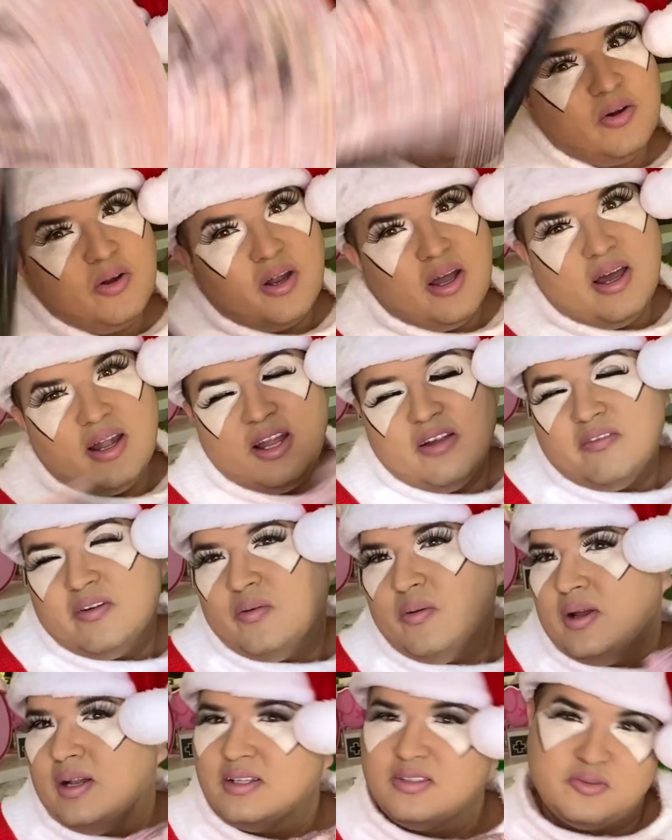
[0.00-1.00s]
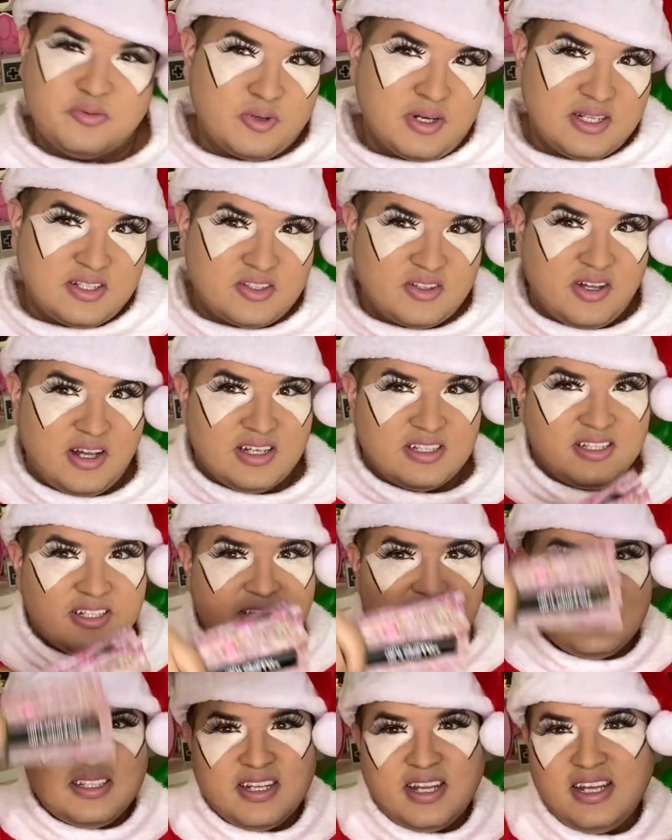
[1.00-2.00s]
What's going on everyone? It's Rich Lux
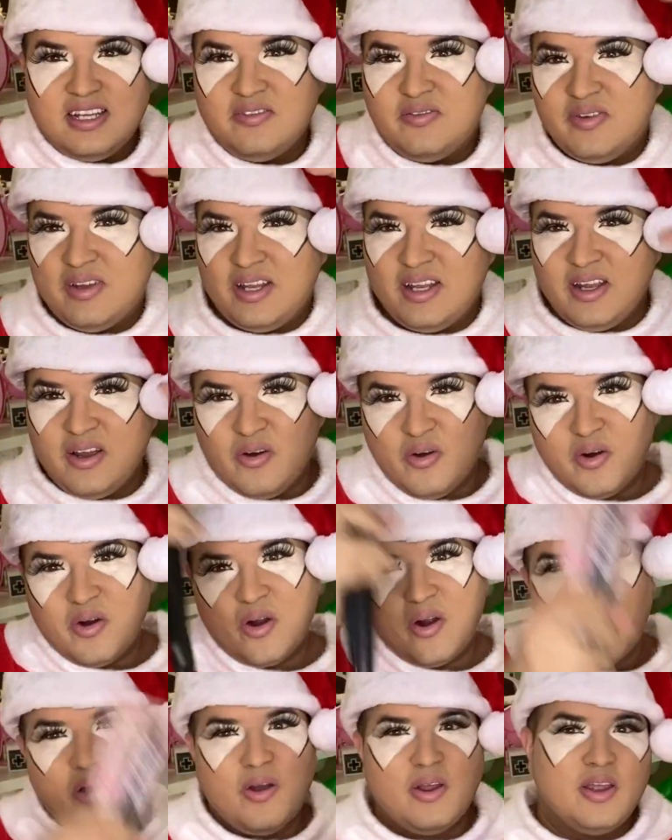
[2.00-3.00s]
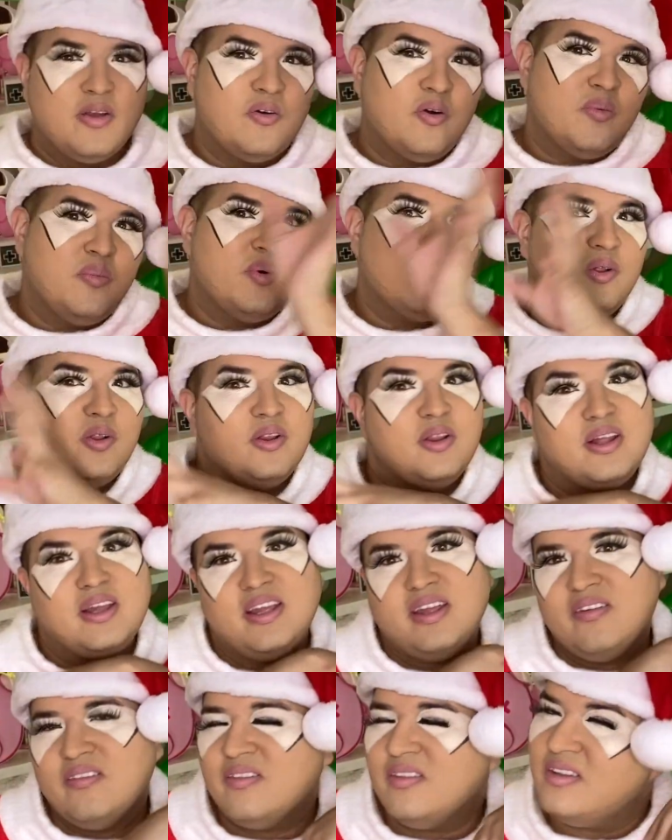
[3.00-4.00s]
and in today's video, girl, you won't
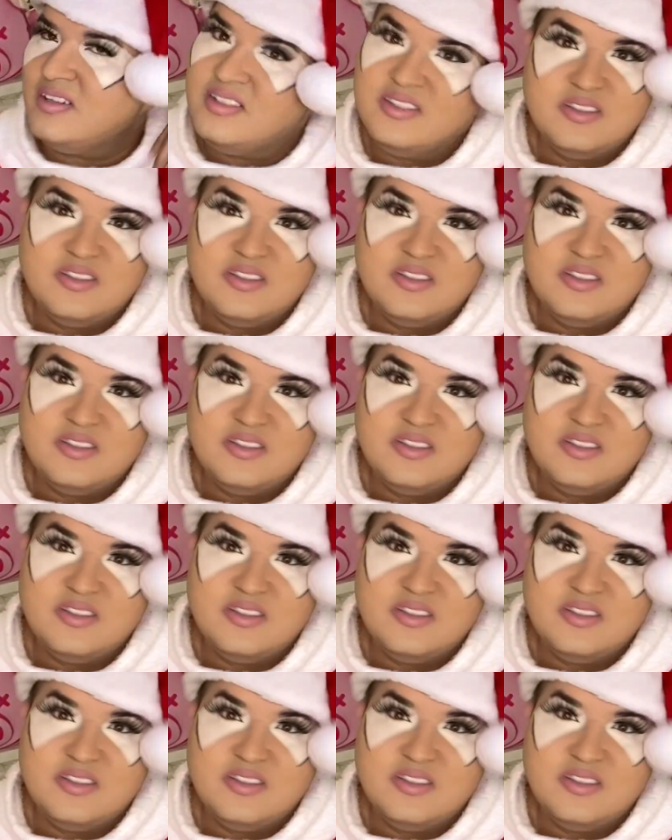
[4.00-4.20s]
believe the